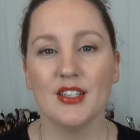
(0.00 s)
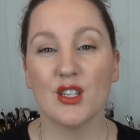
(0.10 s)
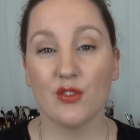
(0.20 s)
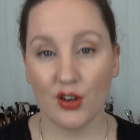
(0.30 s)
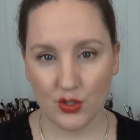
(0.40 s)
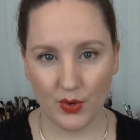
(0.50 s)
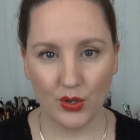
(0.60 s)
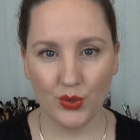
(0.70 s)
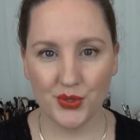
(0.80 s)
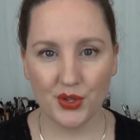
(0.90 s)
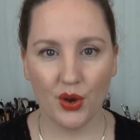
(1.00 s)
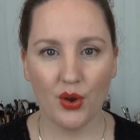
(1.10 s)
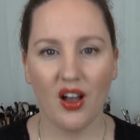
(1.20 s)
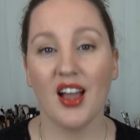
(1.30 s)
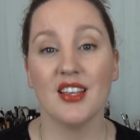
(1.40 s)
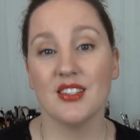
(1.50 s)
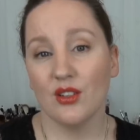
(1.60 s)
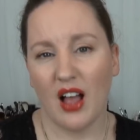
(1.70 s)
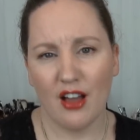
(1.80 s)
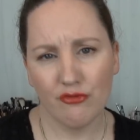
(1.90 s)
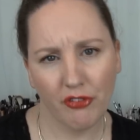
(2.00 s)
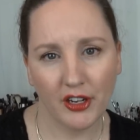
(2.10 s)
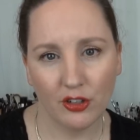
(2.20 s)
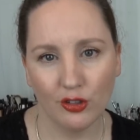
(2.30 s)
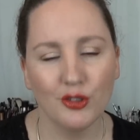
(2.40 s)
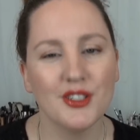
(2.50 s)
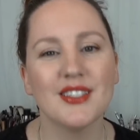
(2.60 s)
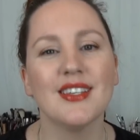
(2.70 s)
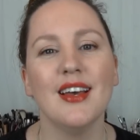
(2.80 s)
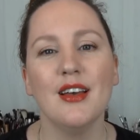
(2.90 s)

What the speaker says: As far as wrinkles go, I still have wrinkles,